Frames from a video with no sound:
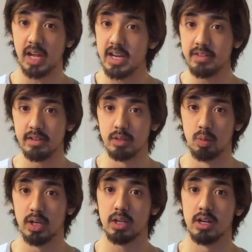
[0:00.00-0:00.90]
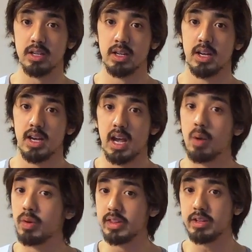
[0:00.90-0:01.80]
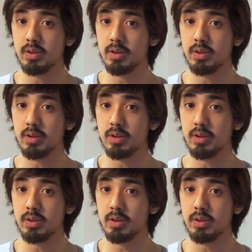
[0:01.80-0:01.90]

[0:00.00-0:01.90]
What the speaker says: anything to work on. And when they